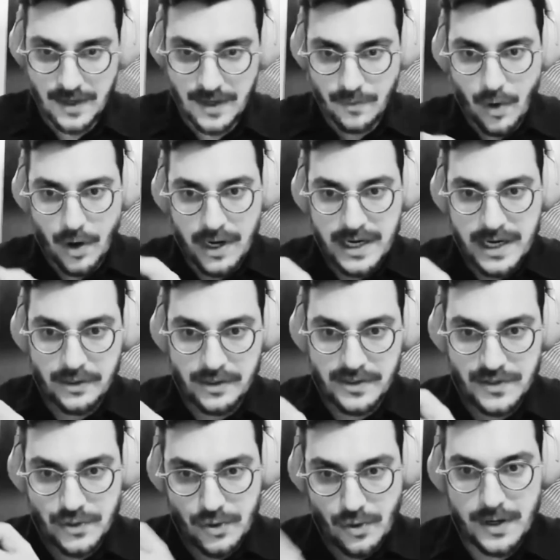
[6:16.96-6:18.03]
working on a
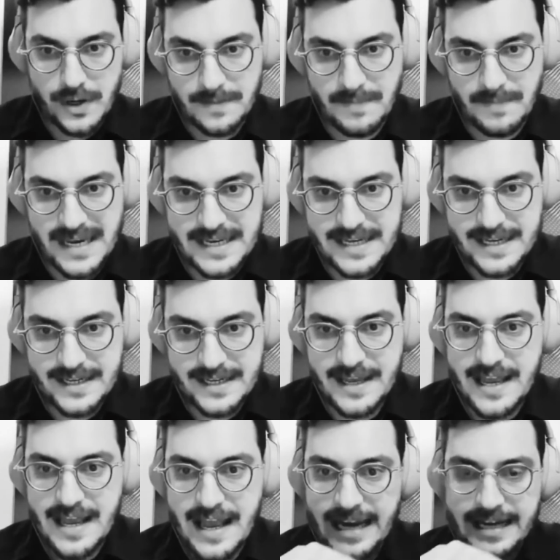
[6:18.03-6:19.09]
certain media,
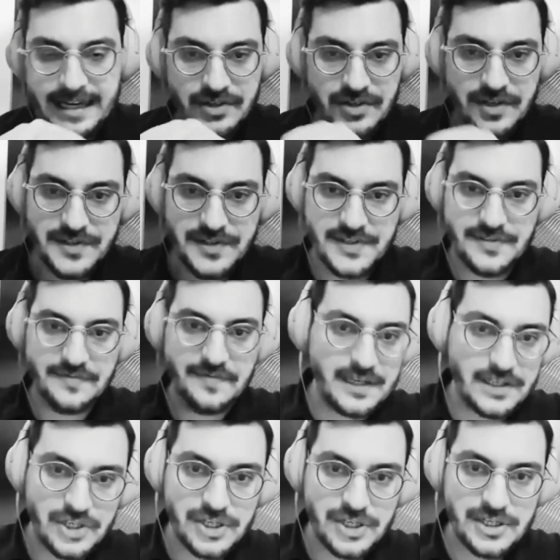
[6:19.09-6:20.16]
I can just
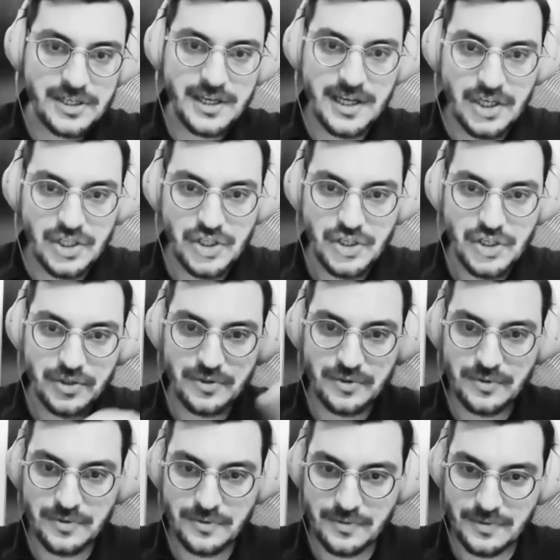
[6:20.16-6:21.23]
switch
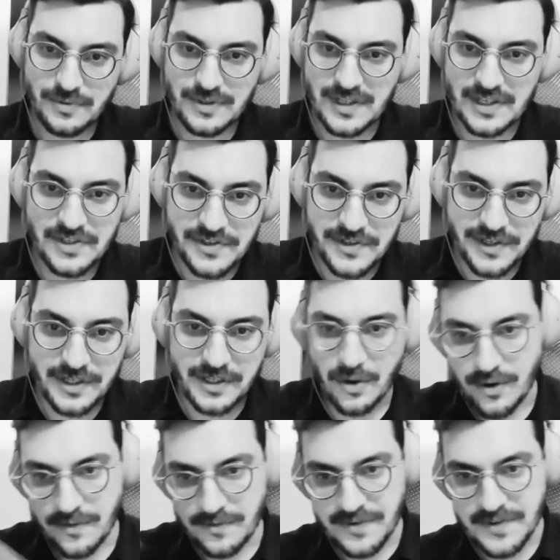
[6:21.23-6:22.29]
to digital
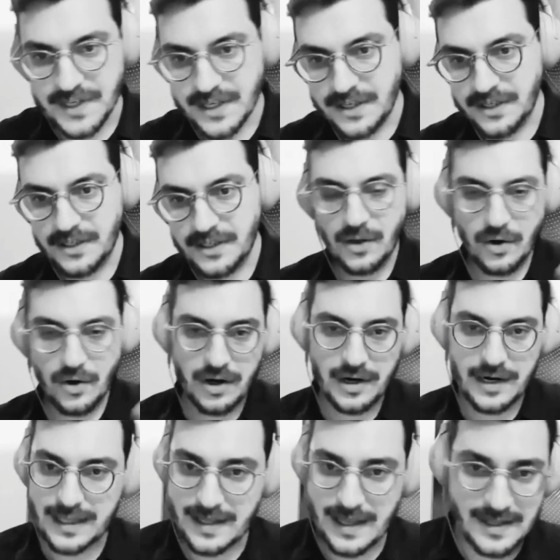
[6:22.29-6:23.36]
or physical
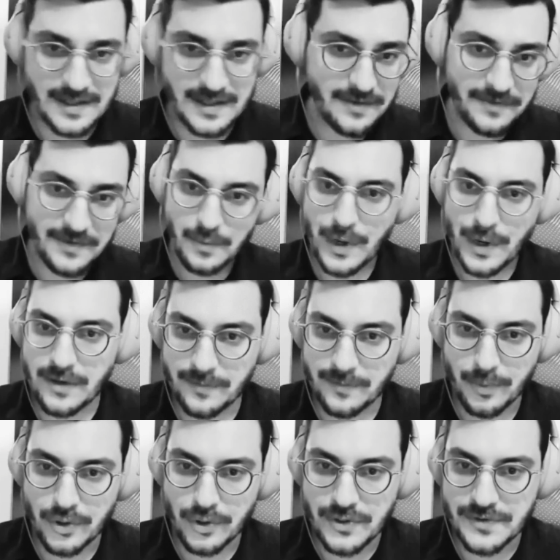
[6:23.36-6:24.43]
or a different way of
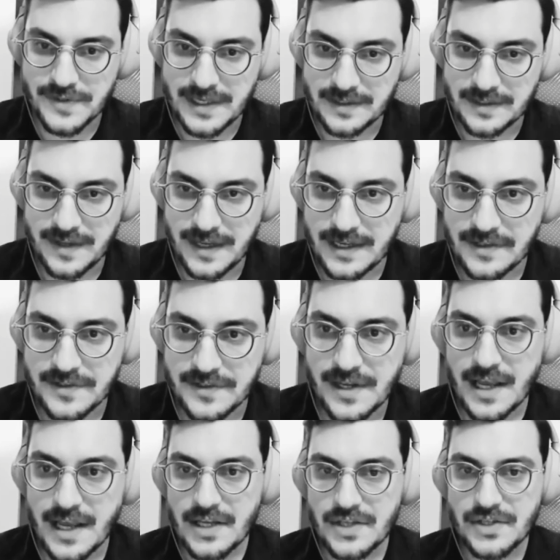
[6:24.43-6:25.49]
producing things,
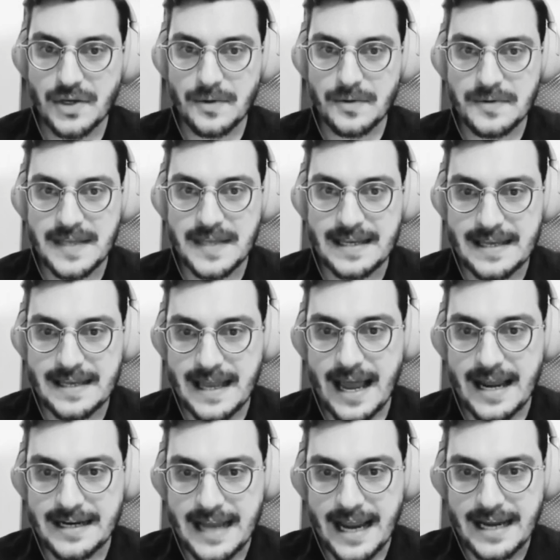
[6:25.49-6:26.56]
so that
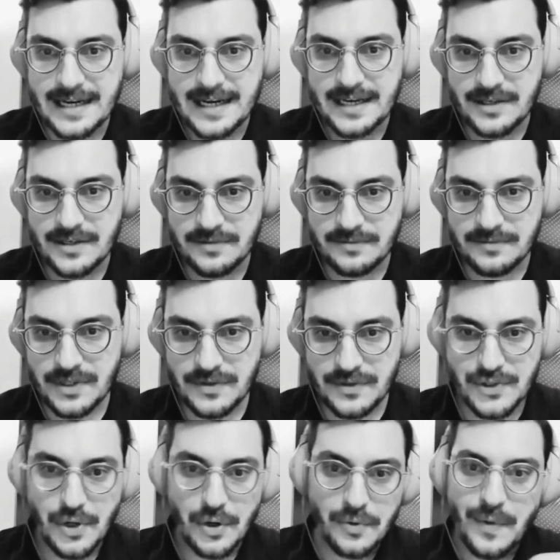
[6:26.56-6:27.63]
I can
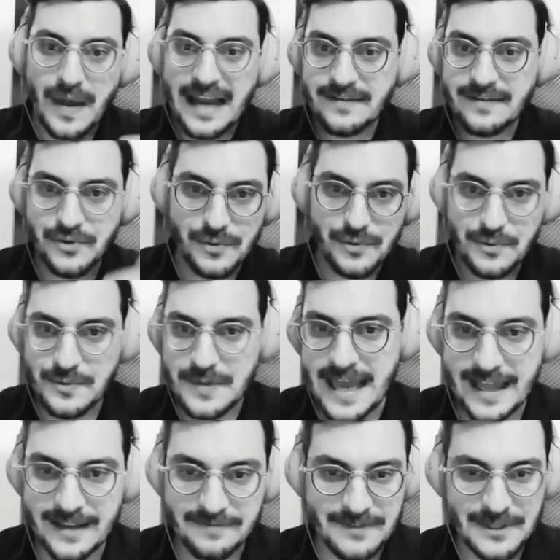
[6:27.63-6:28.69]
survive through
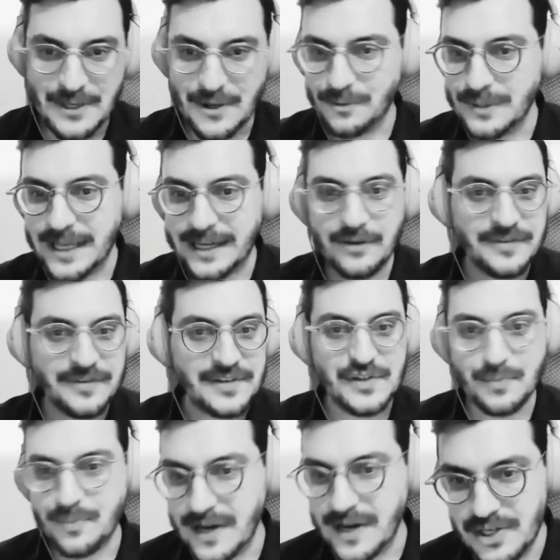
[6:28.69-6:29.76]
that, you know, lack of
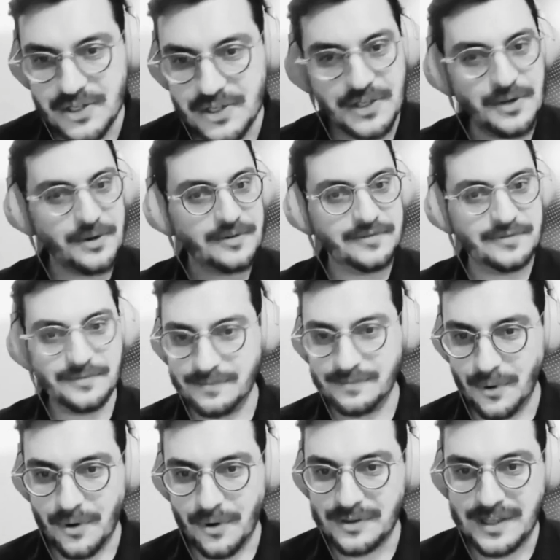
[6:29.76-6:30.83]
inspiration,
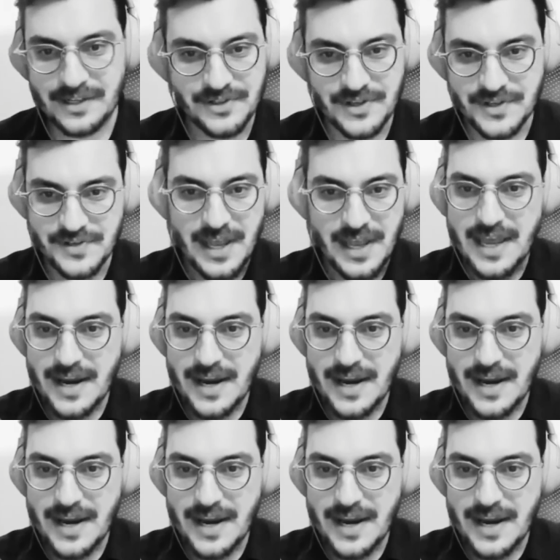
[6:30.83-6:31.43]
or like just